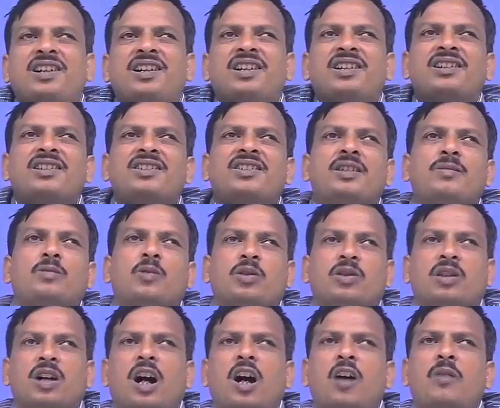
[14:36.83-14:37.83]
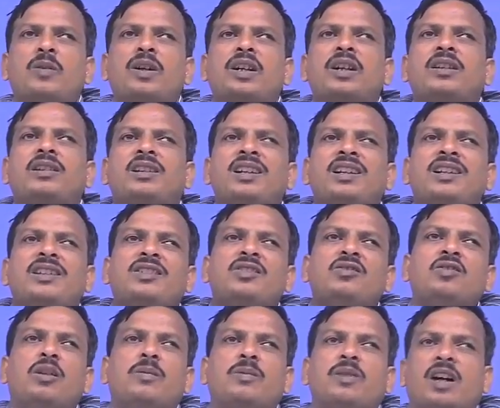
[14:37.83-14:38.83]
in this report. How many things
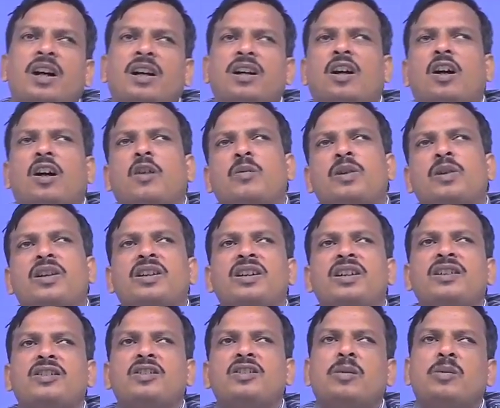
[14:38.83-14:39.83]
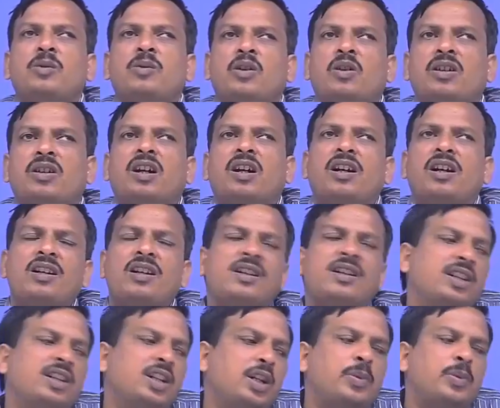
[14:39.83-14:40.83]
you have done, how many things you have not done,
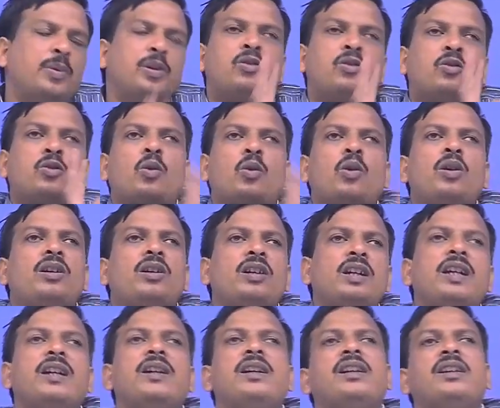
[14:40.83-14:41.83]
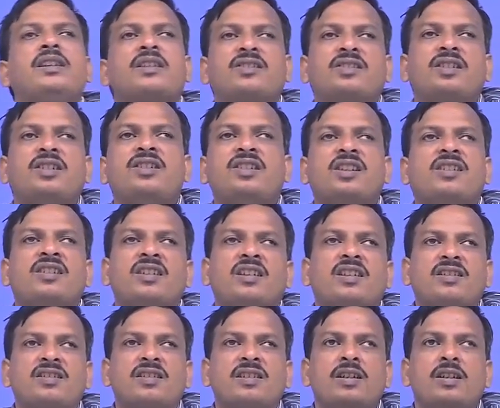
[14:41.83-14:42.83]
it will be told
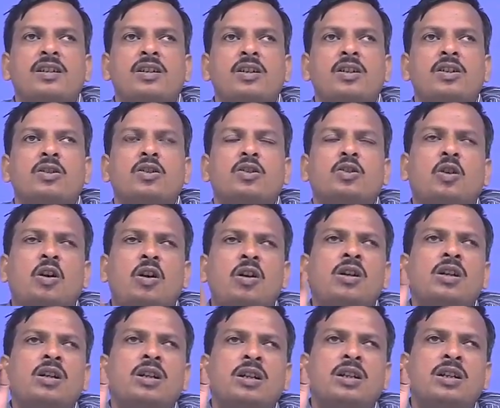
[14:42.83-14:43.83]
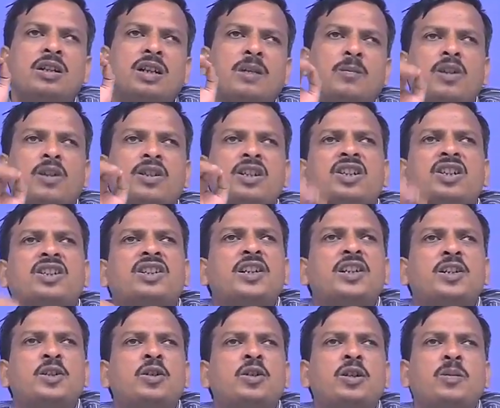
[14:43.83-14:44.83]
instantaneously. So, suppose
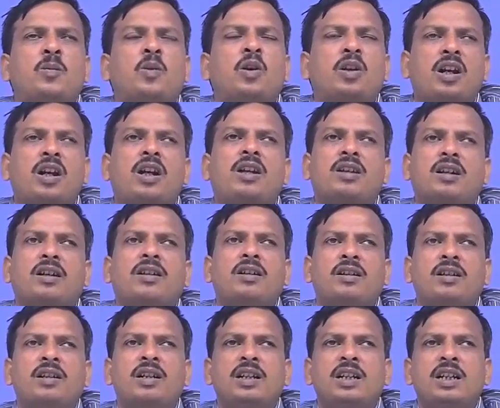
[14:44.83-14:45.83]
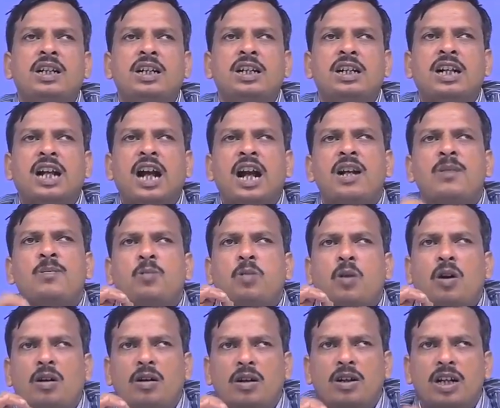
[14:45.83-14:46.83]
institute moderator can
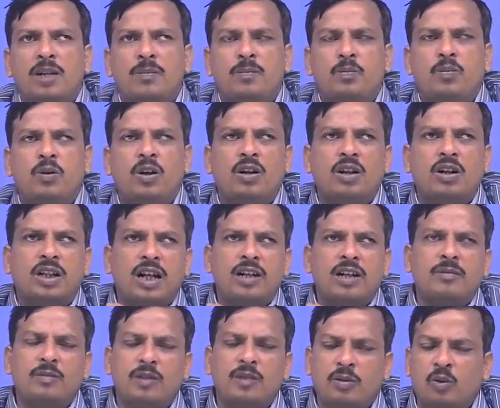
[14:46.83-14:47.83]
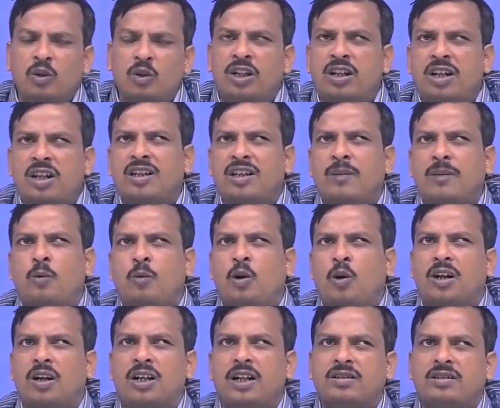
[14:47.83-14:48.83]
monitor the
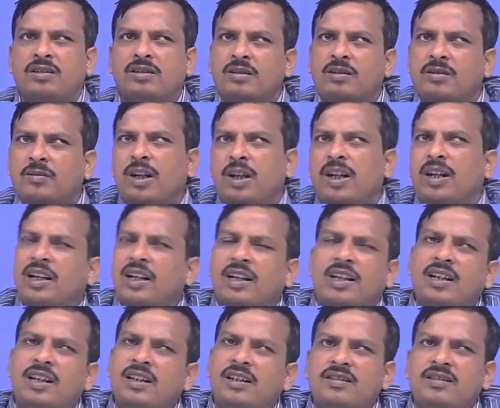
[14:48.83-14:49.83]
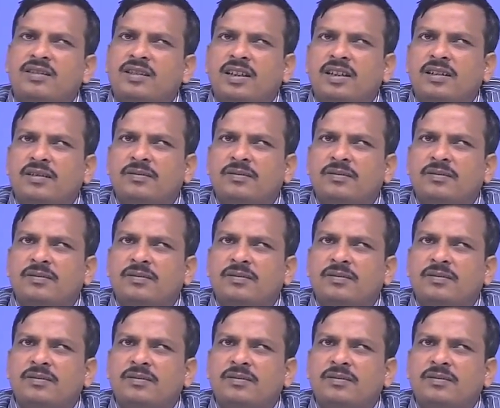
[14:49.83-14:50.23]
progress by clicking this thing,